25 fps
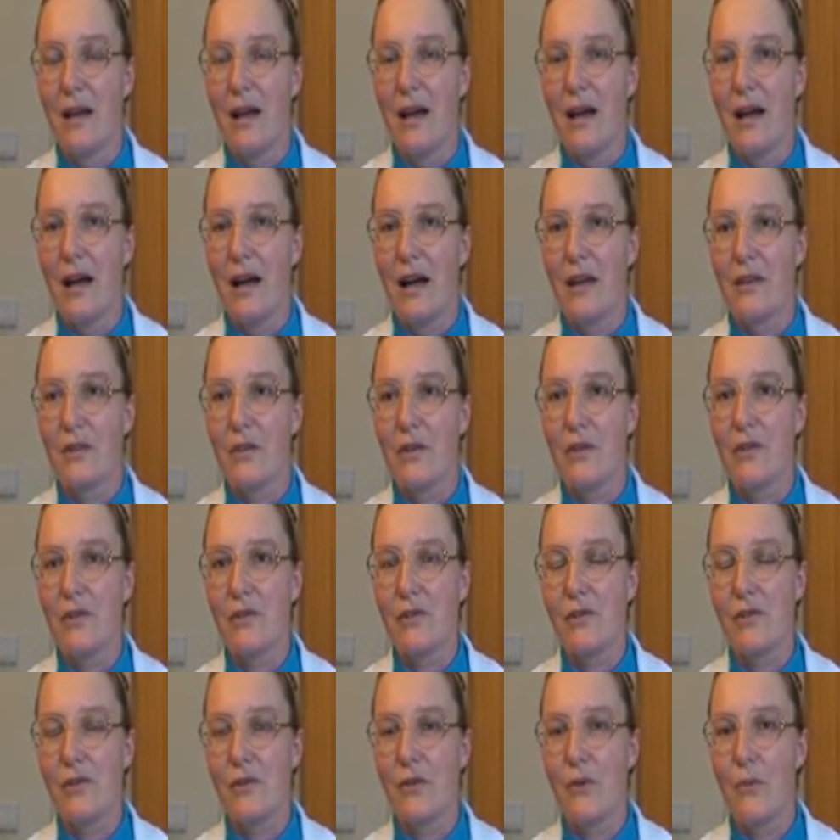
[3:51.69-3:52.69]
And
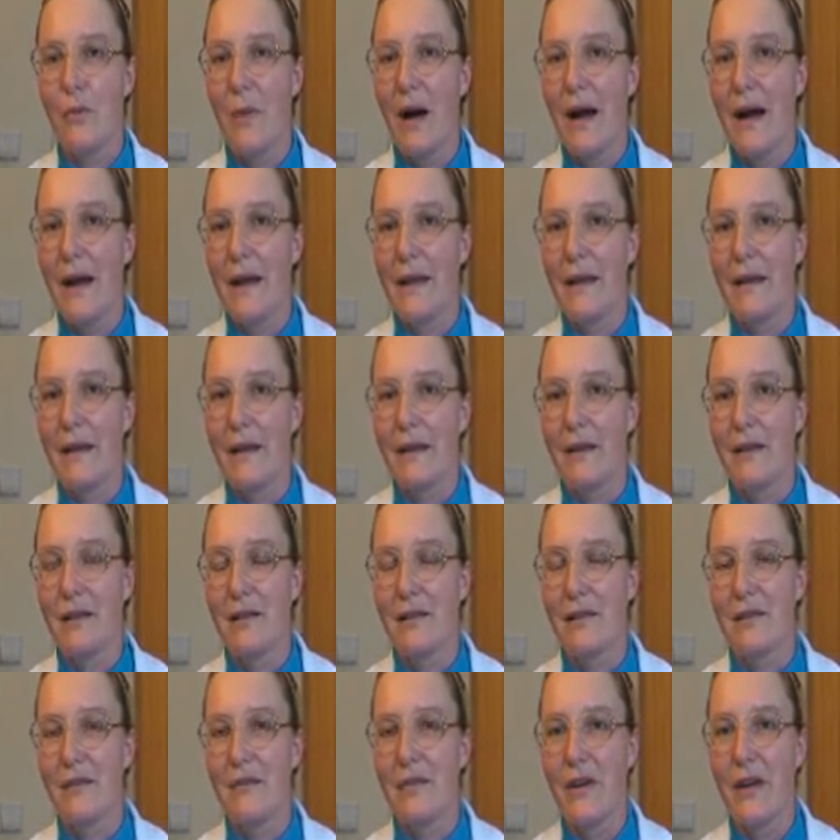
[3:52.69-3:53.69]
also mining is a
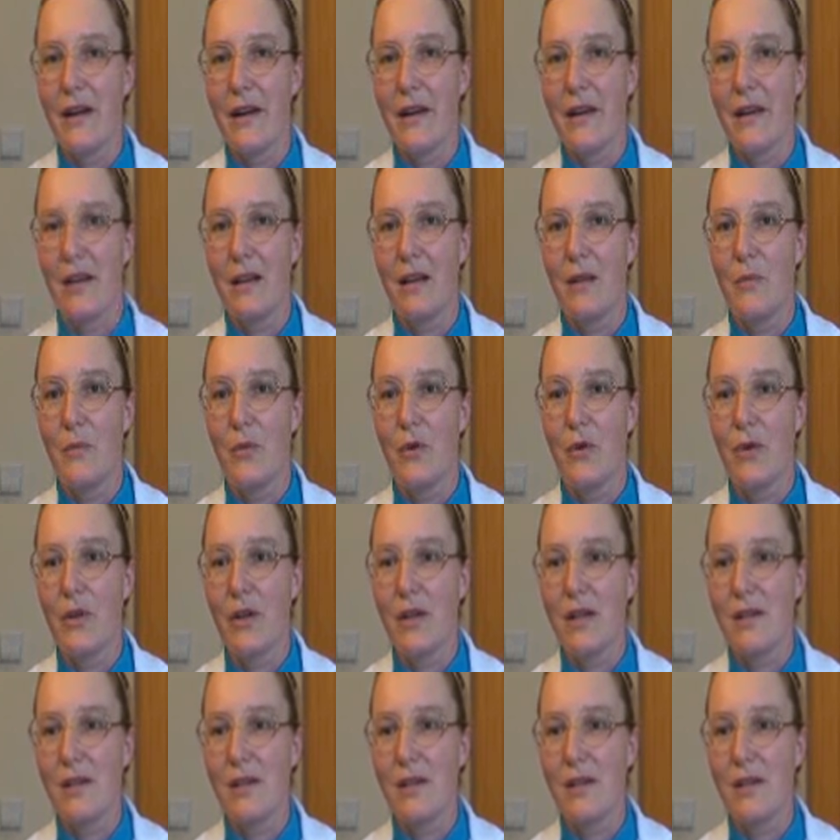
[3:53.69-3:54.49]
very laborious